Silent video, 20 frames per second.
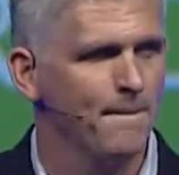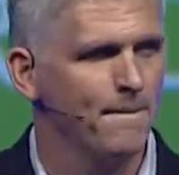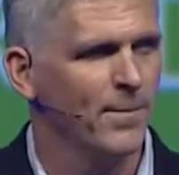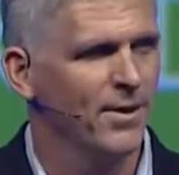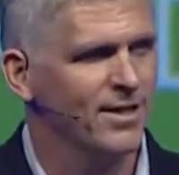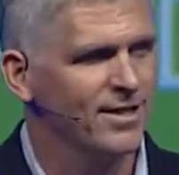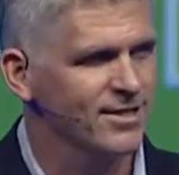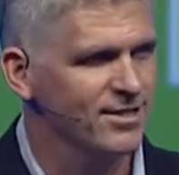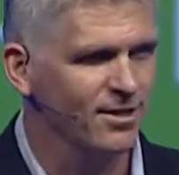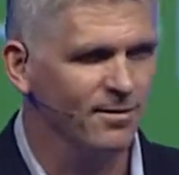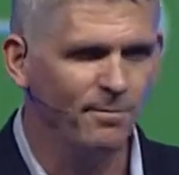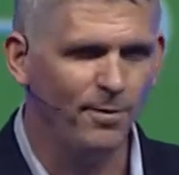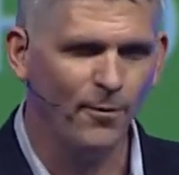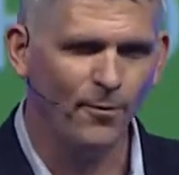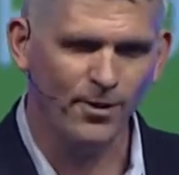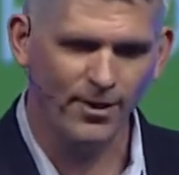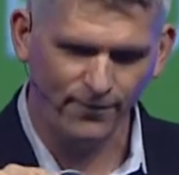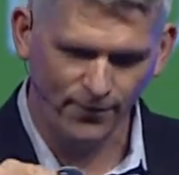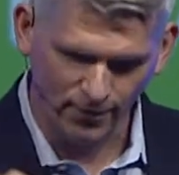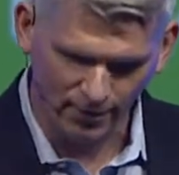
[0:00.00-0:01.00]
But at some
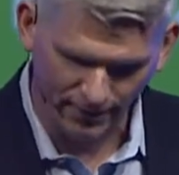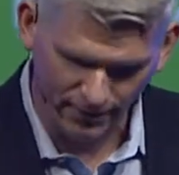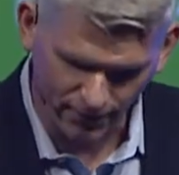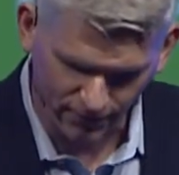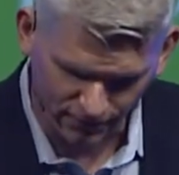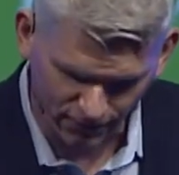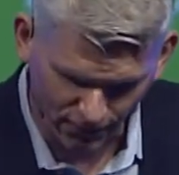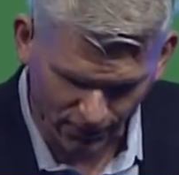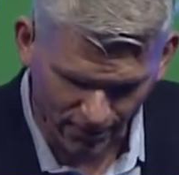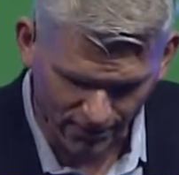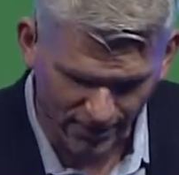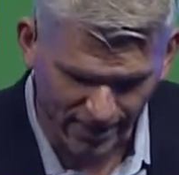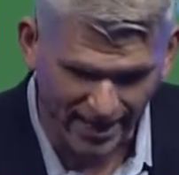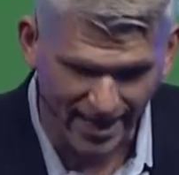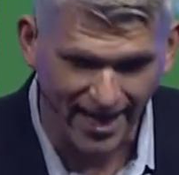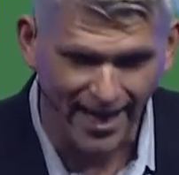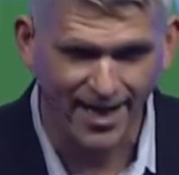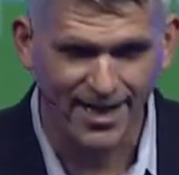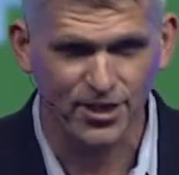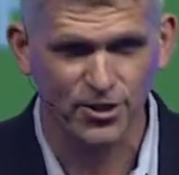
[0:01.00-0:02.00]
point, if you left your foot on the
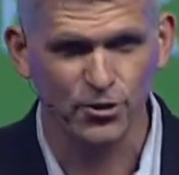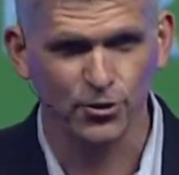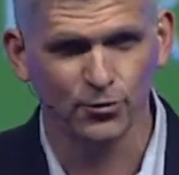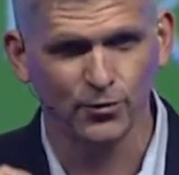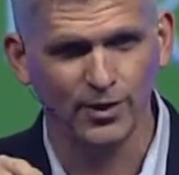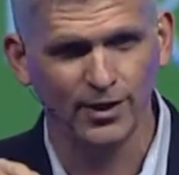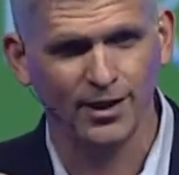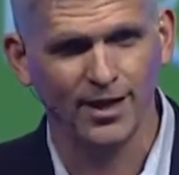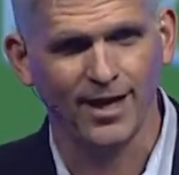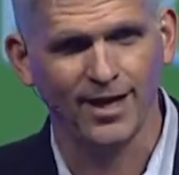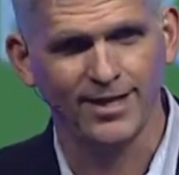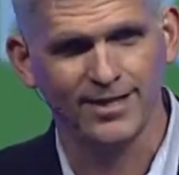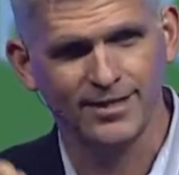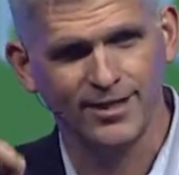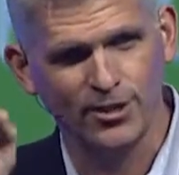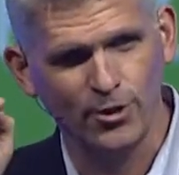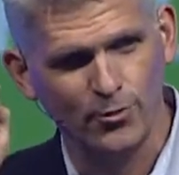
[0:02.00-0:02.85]
gas, you realized that